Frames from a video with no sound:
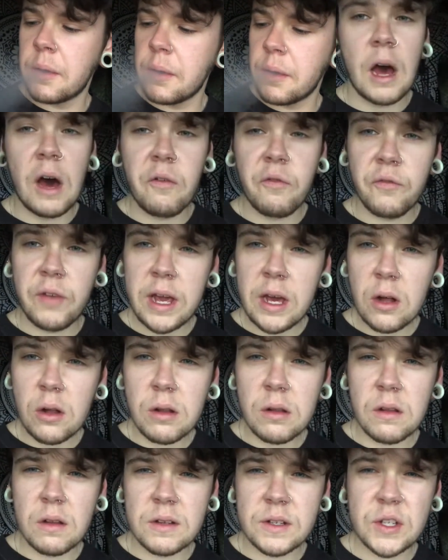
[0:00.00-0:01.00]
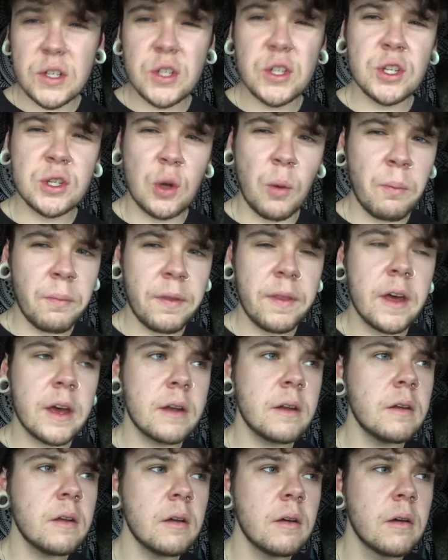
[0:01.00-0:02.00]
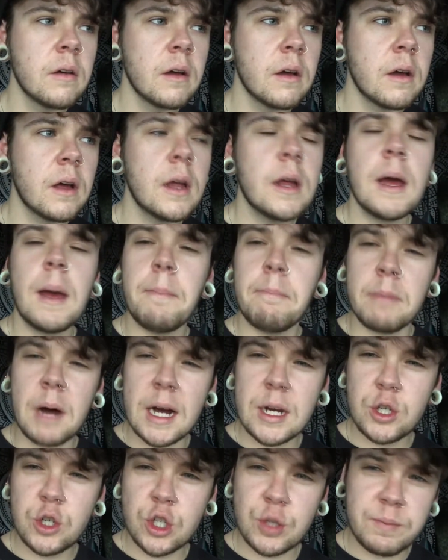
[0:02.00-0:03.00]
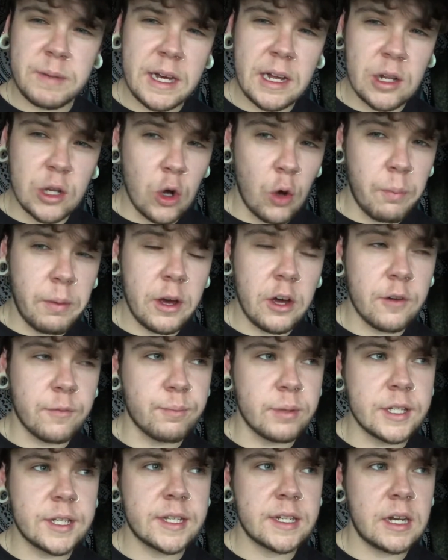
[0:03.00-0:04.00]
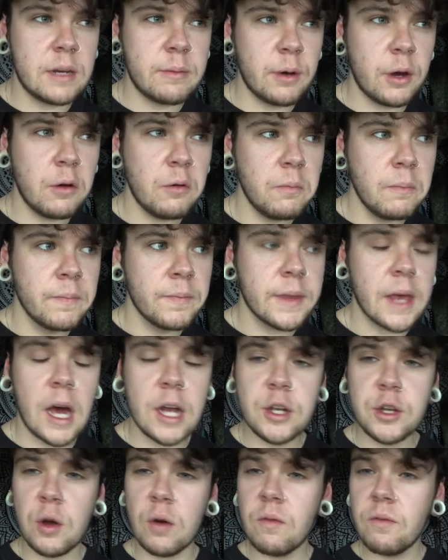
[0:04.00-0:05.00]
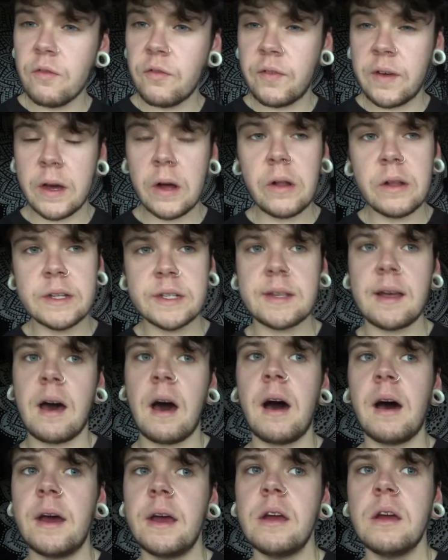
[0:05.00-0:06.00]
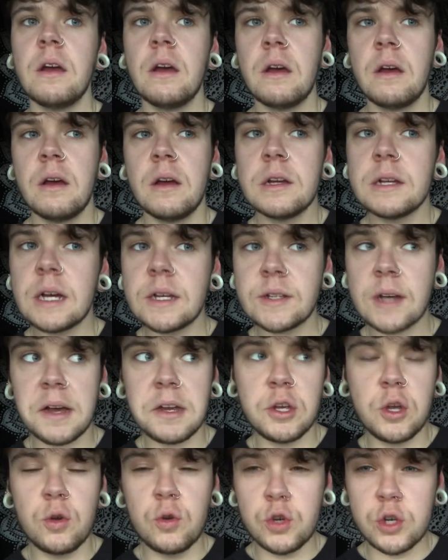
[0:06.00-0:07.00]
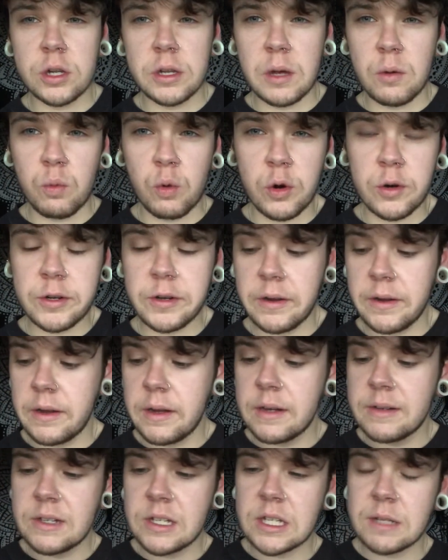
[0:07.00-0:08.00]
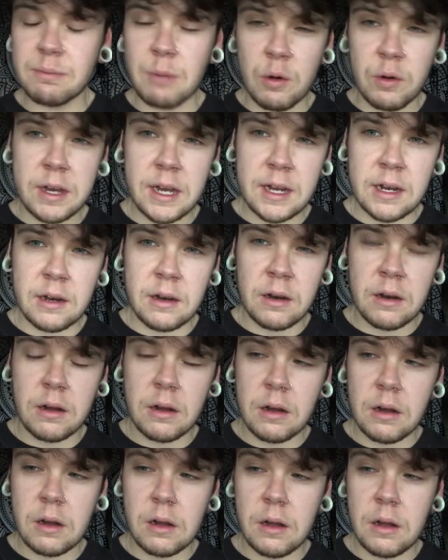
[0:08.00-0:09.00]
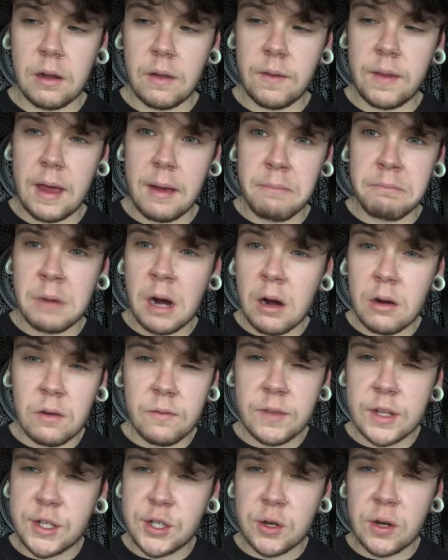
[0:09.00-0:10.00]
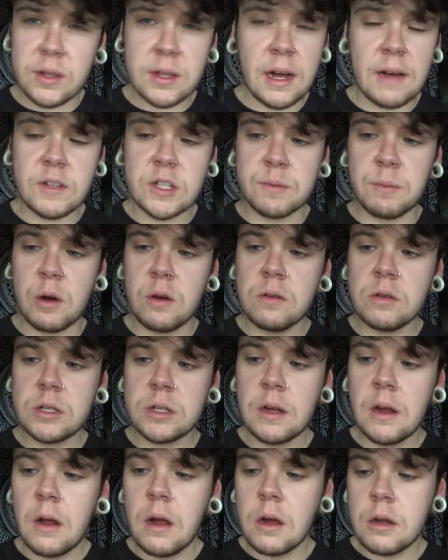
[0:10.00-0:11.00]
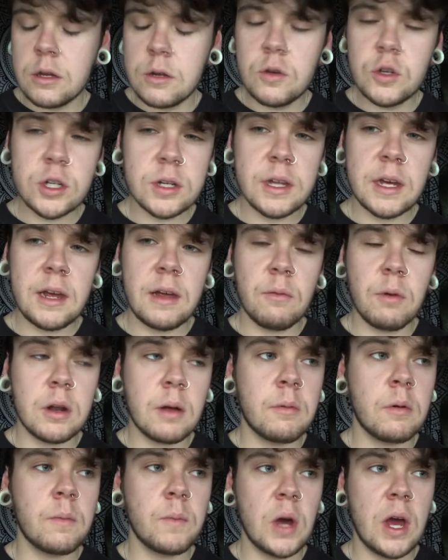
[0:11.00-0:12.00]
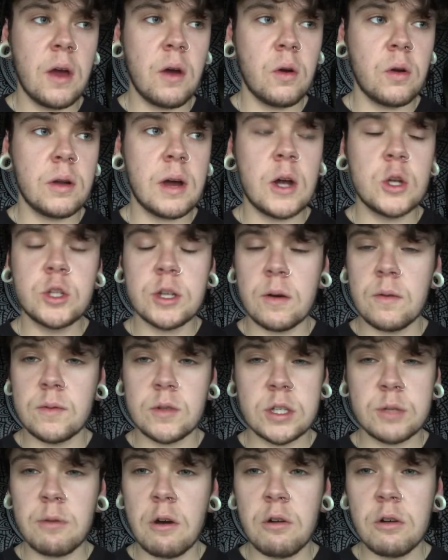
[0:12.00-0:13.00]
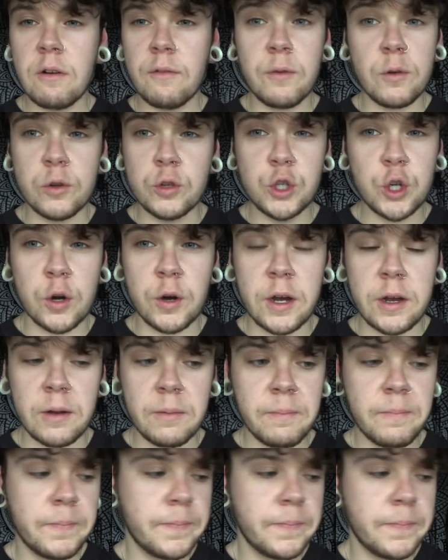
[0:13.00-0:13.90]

I feel something. It might just be a little bit of placebo. I don't feel as high as I usually would smoking the amount of the joint that I've smoked. Usually when I'm on my own, I don't smoke a full joint.